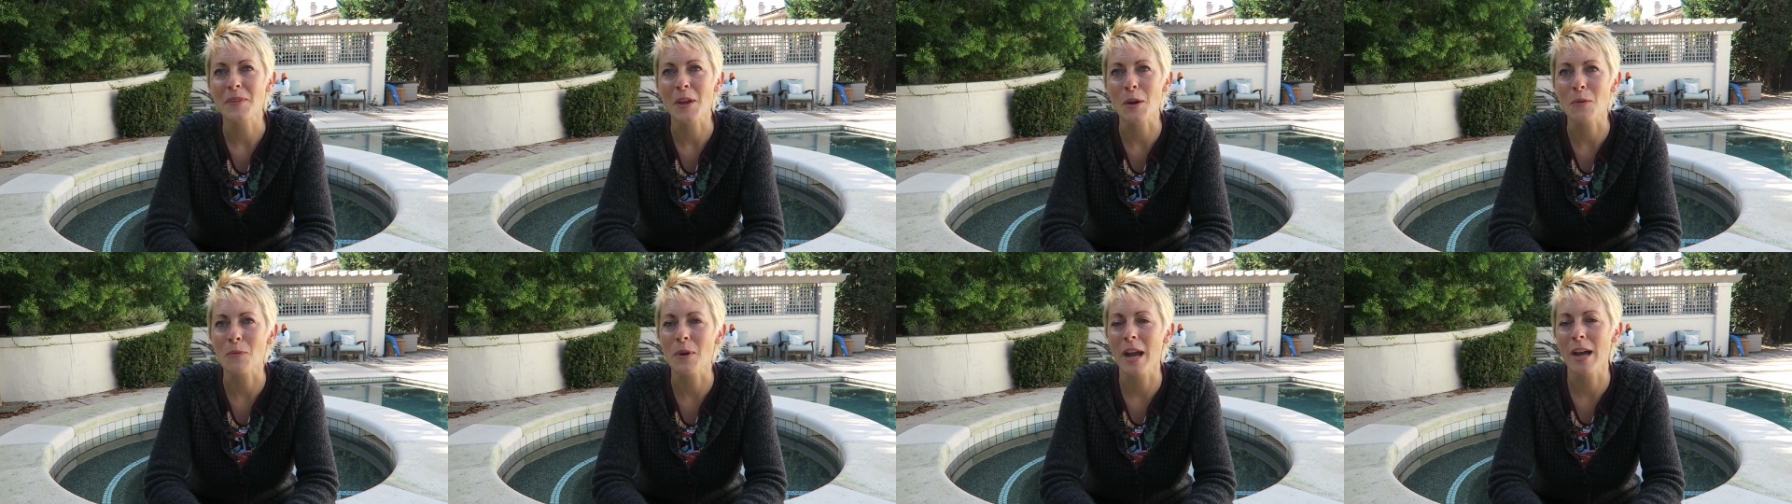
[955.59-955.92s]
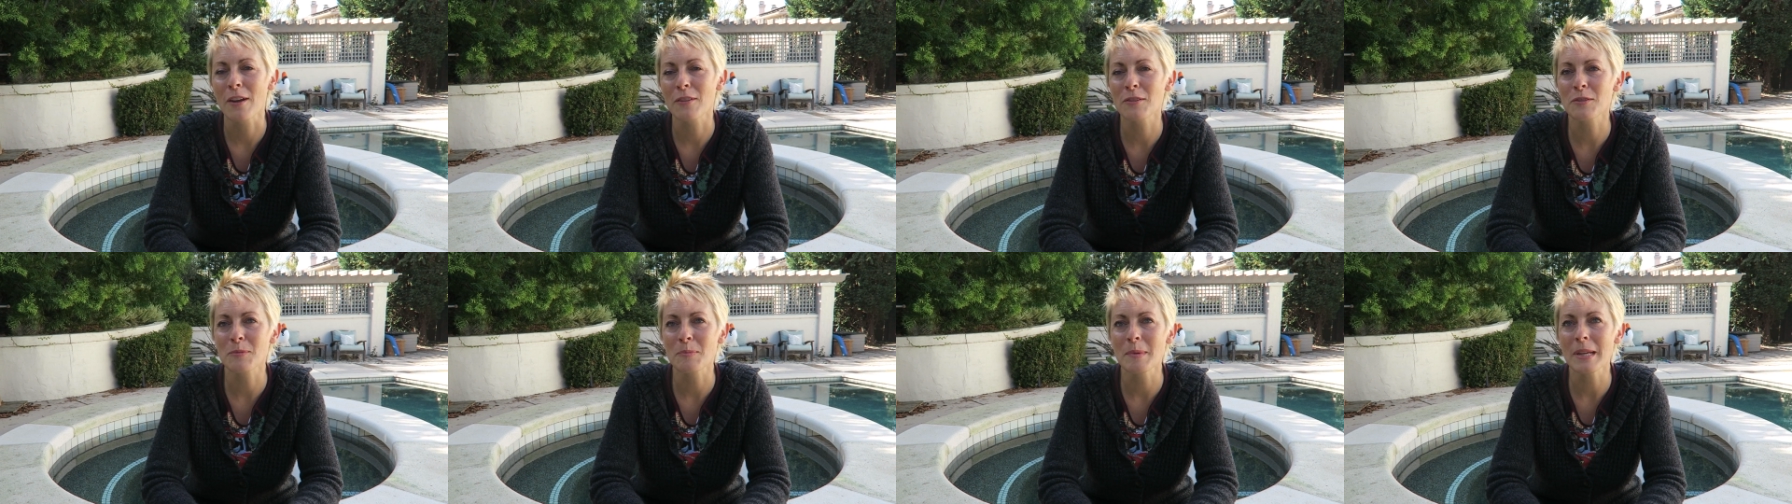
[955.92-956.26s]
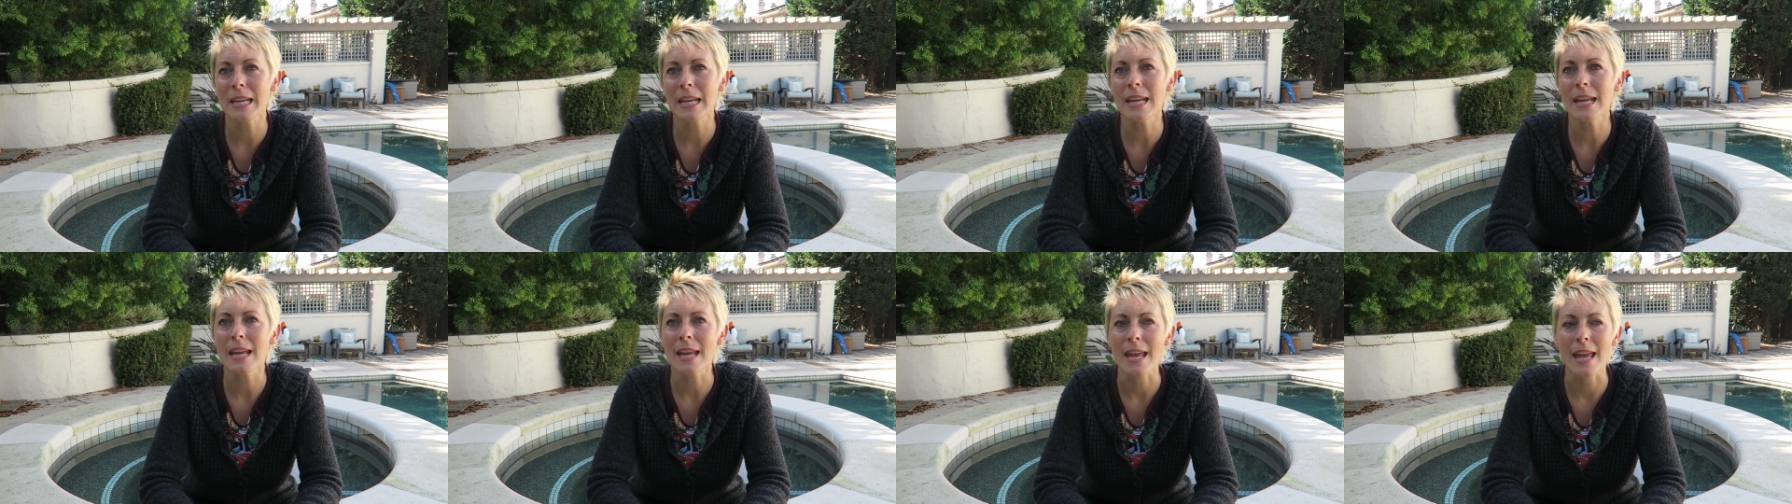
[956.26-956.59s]
around
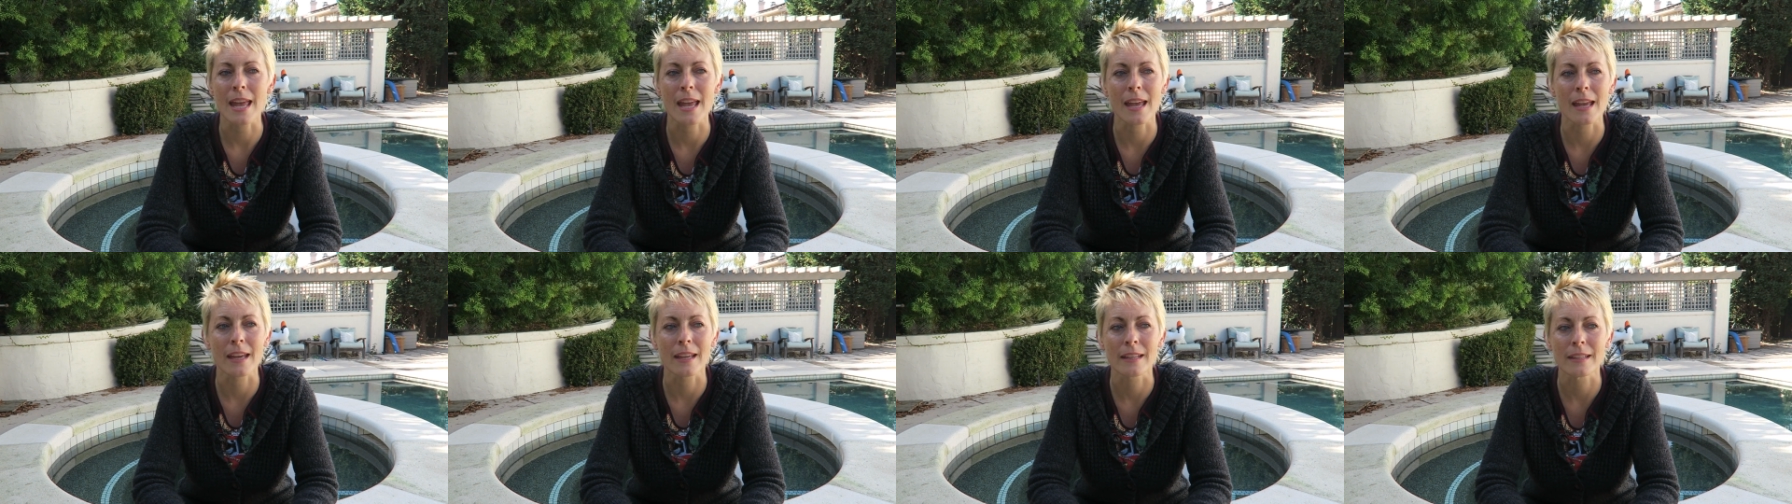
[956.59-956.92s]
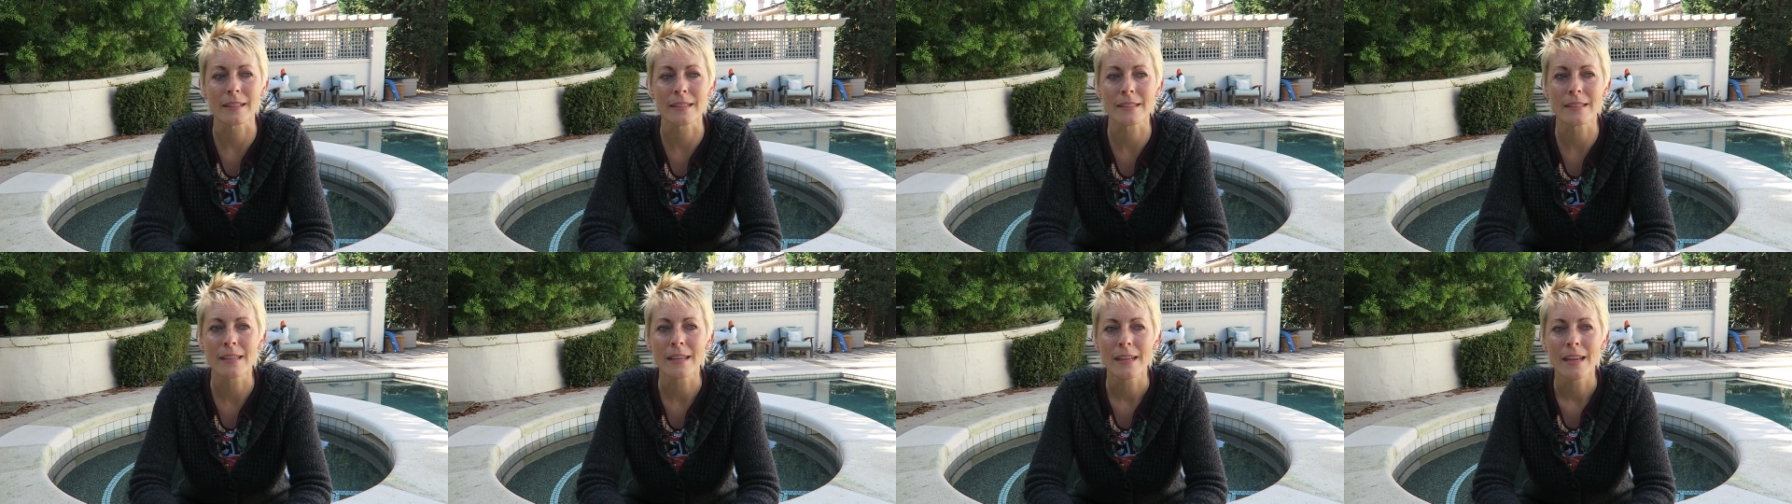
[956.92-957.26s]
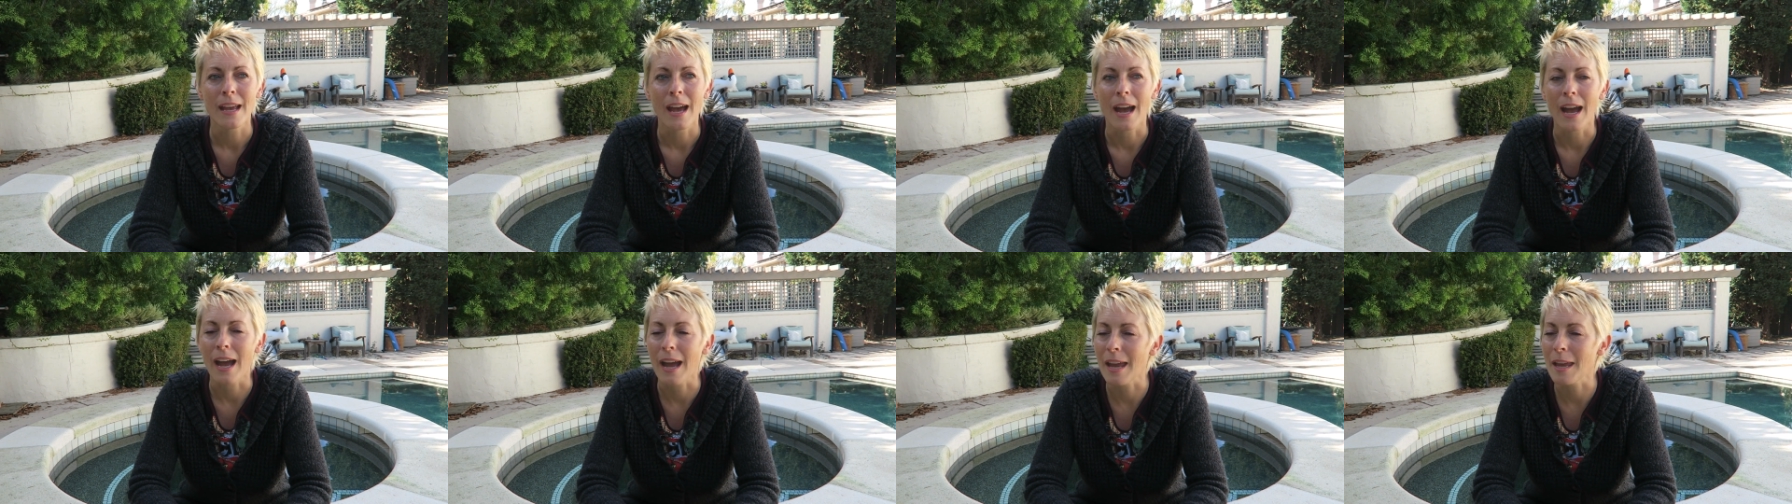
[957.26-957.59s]
me, and
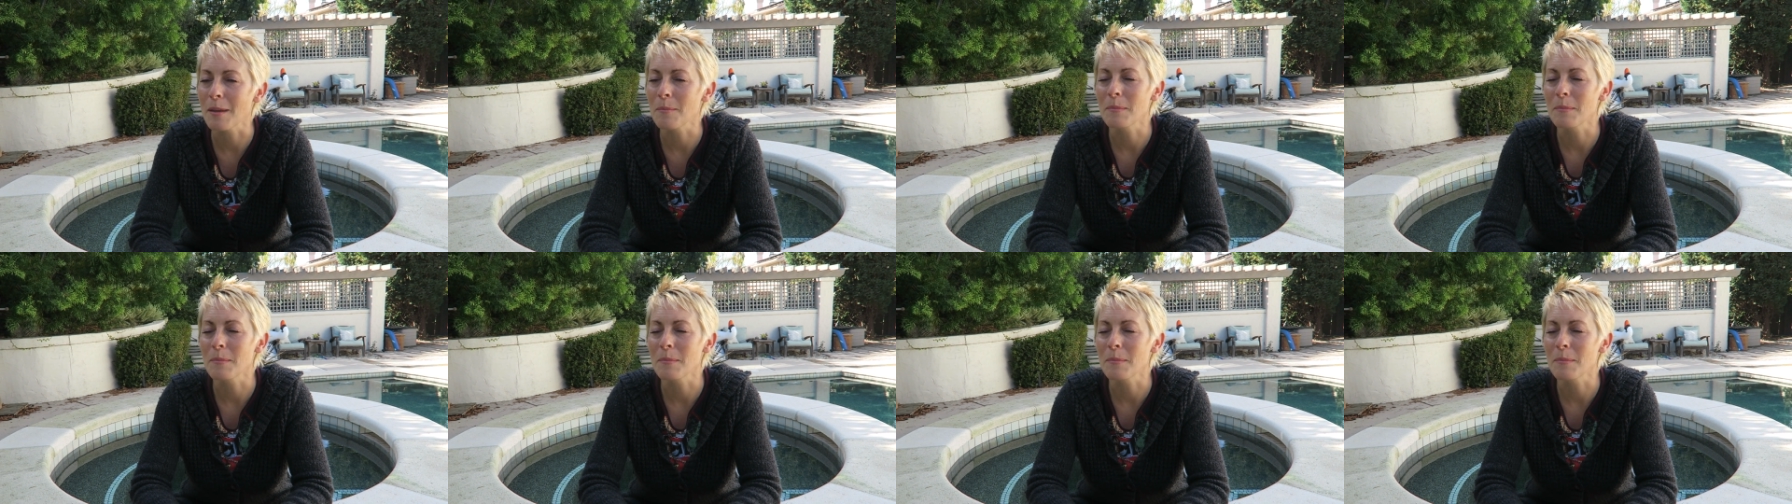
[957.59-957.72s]
I